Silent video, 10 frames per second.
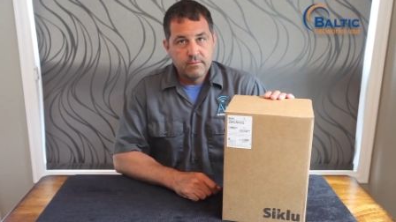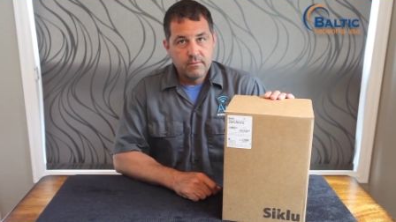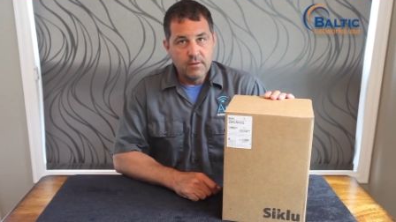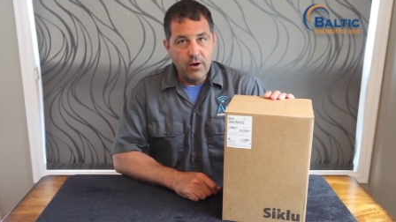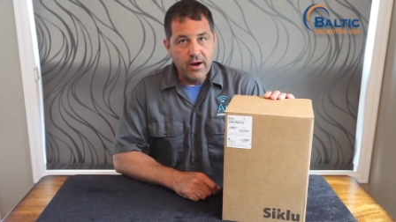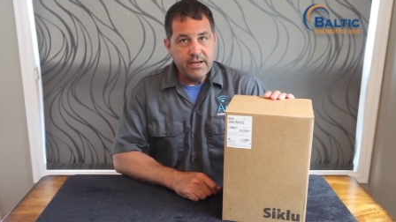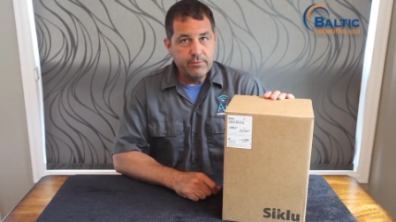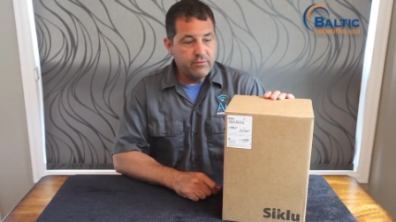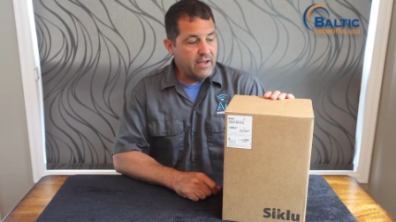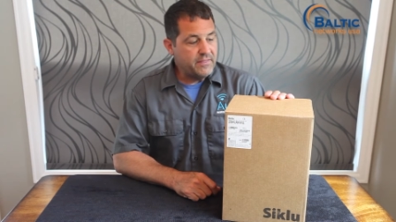All right, here
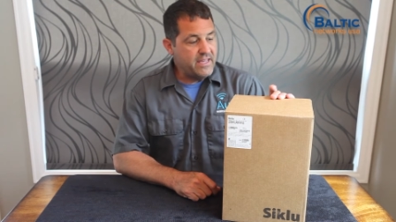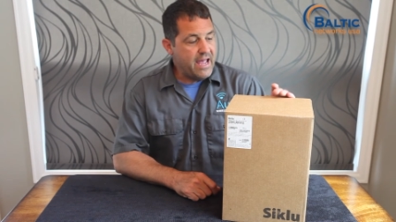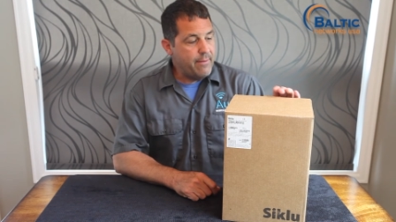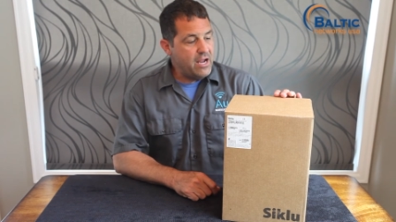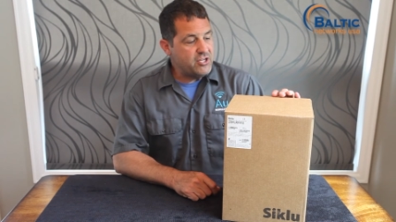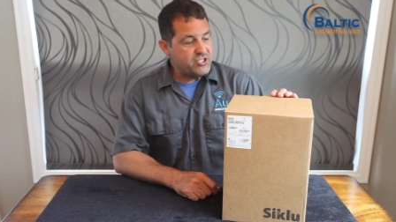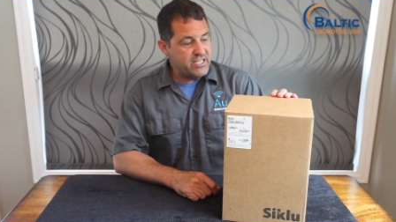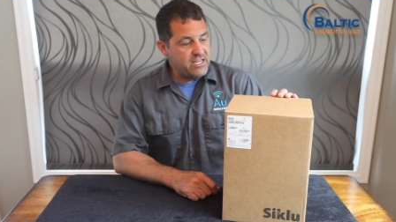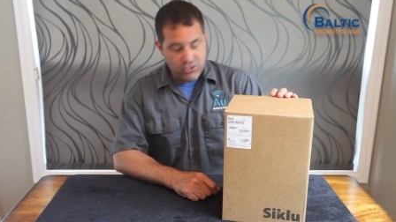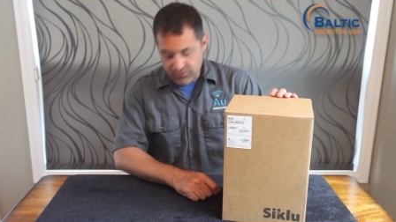we've got the
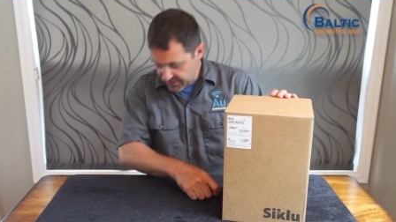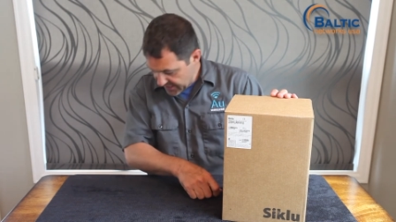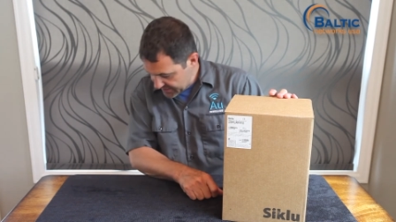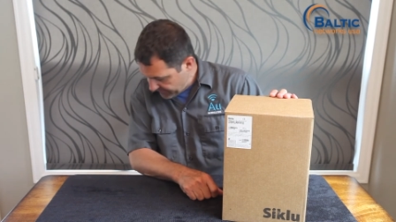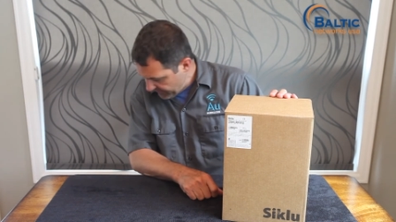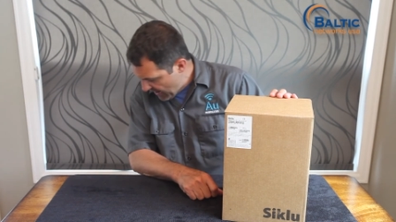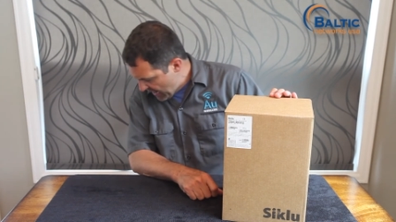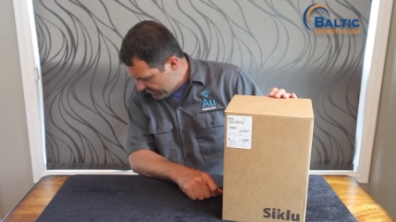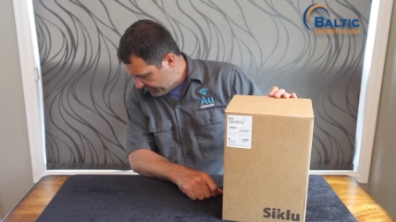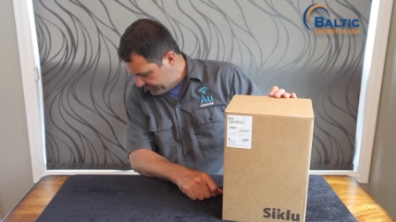
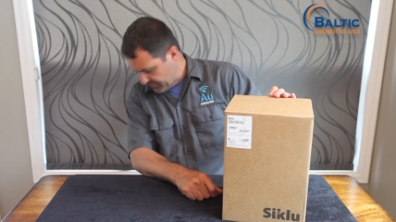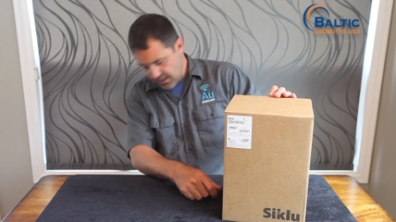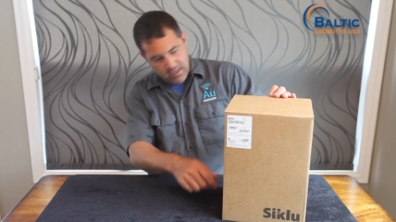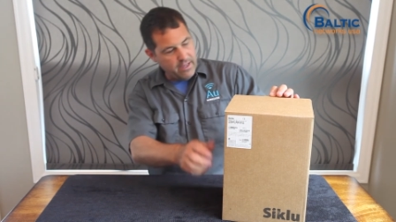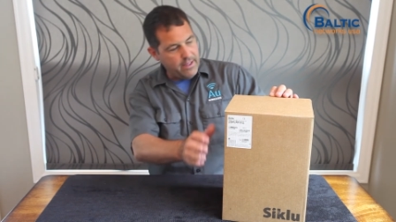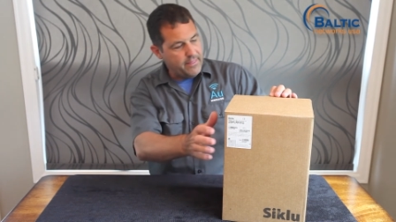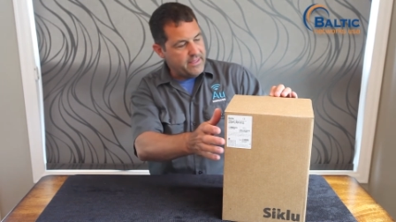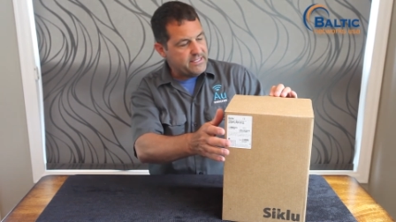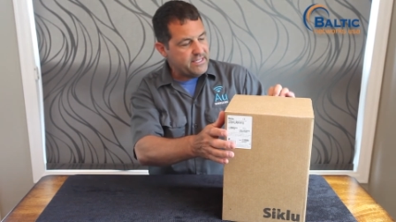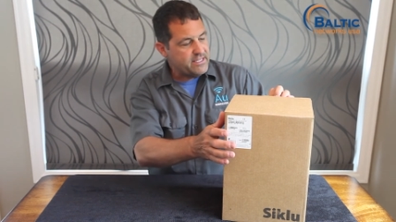MHT265.
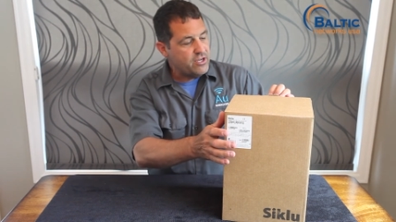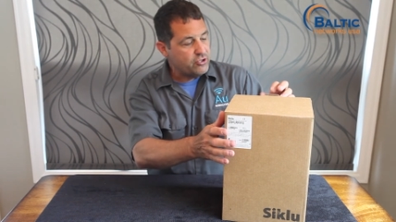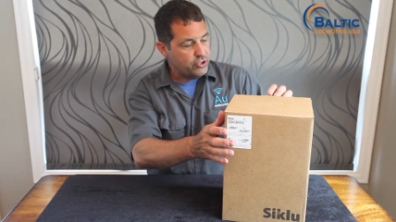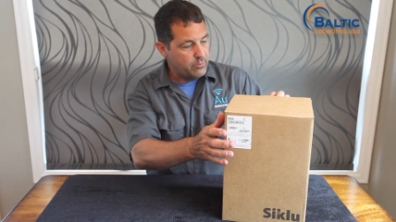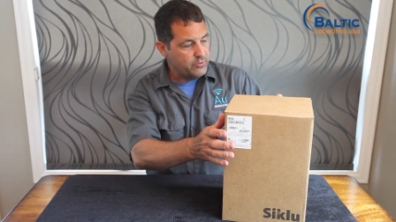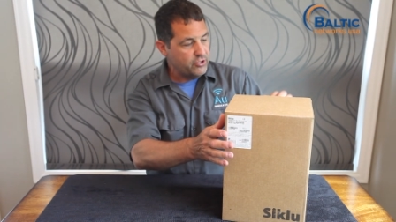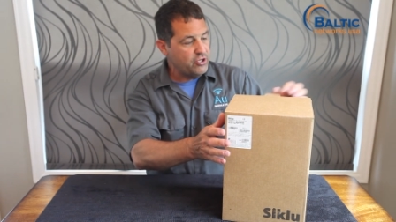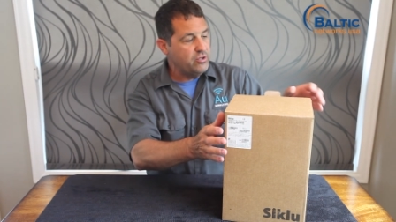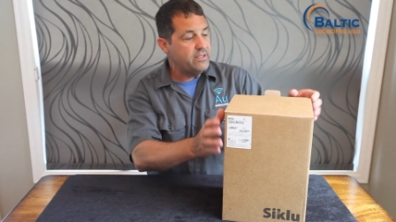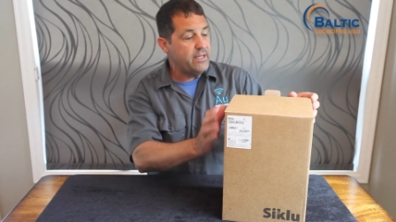This is their terminal
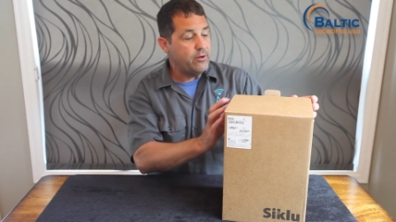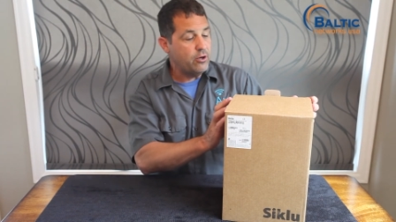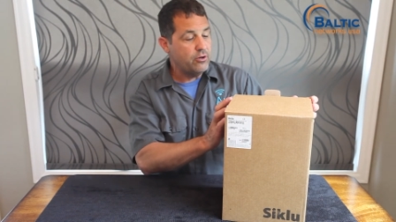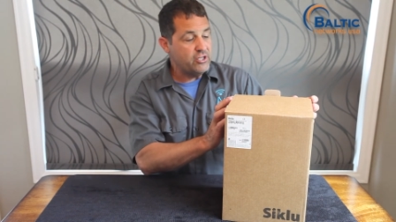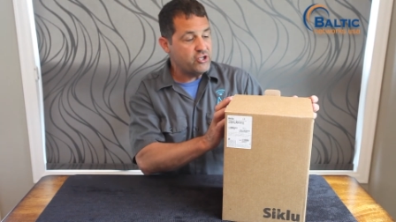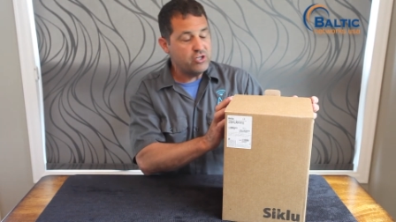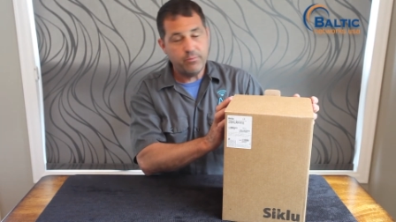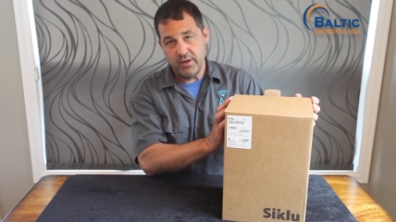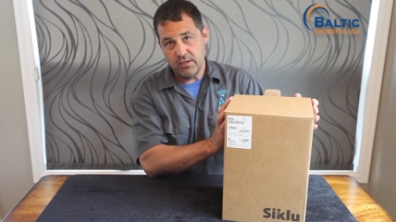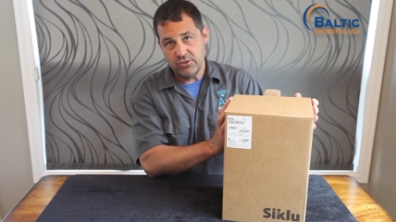unit. They are currently
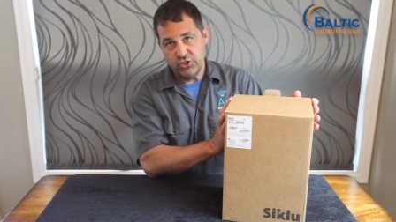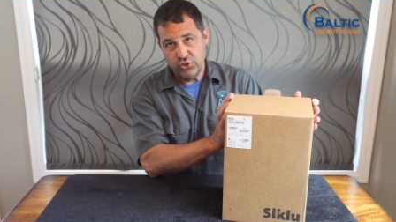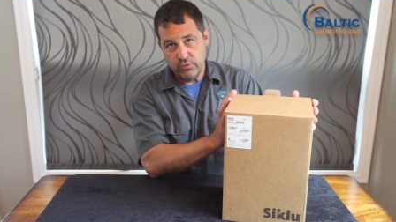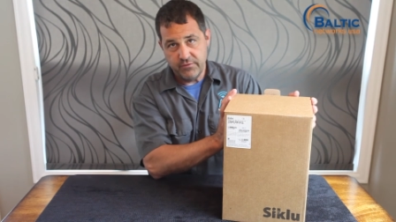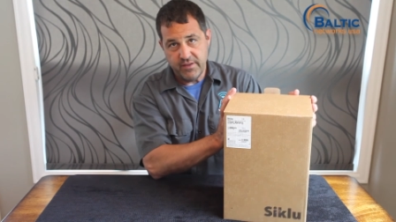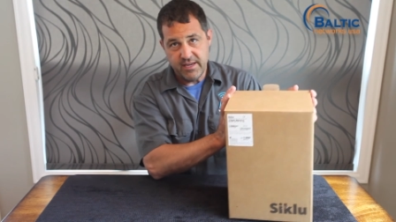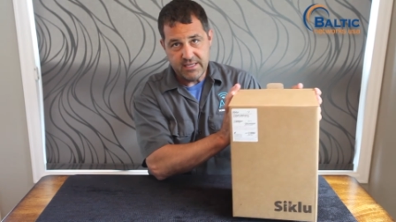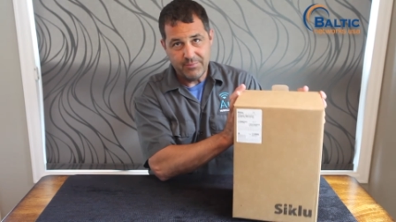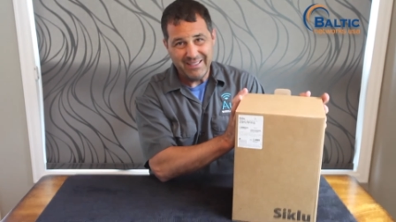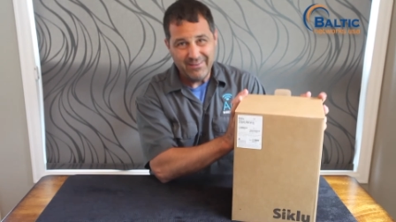shipping 2 of these.
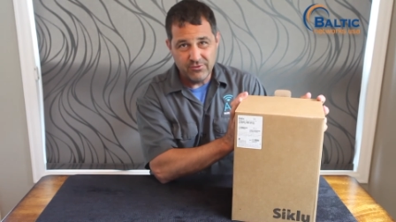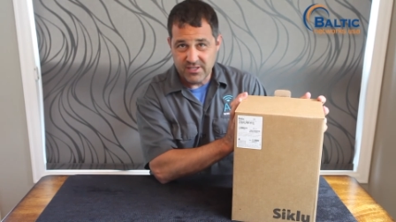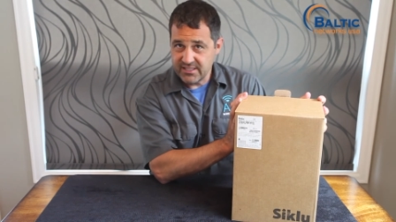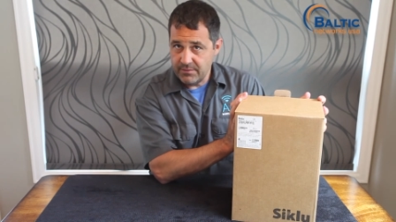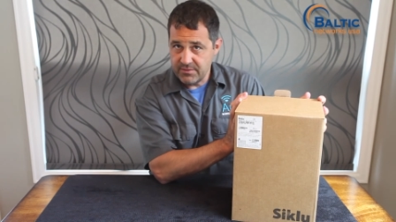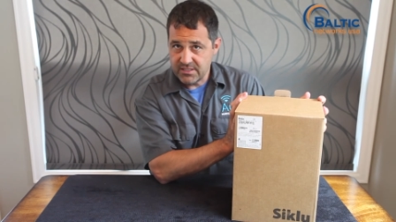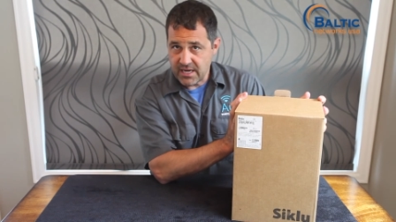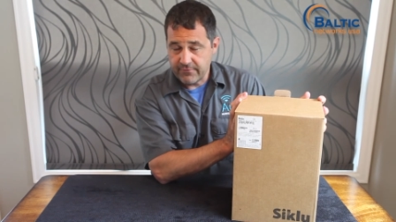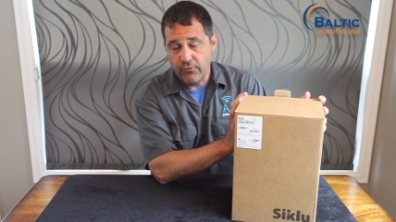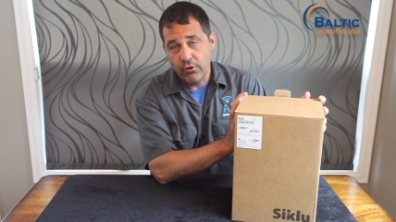I believe they're the same
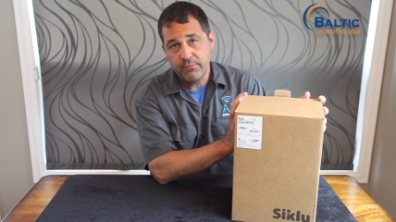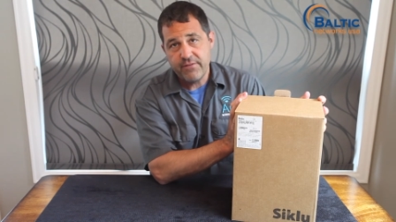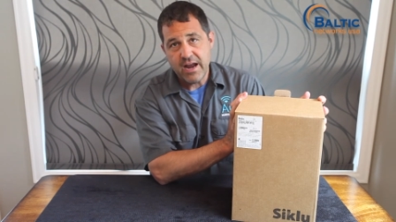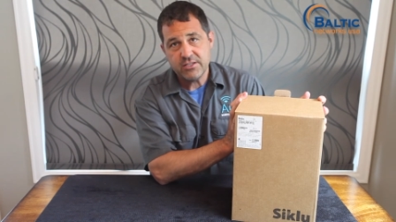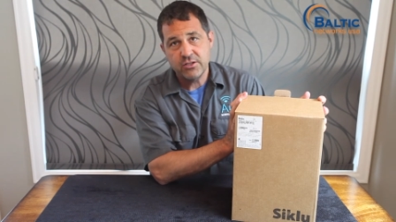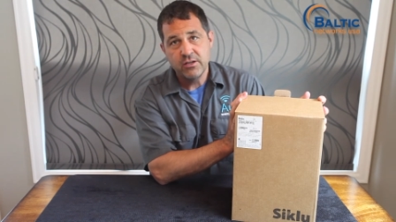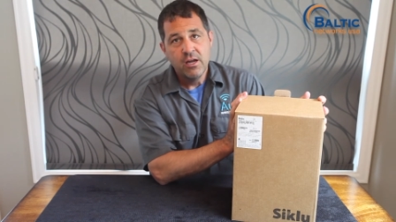exact form factor.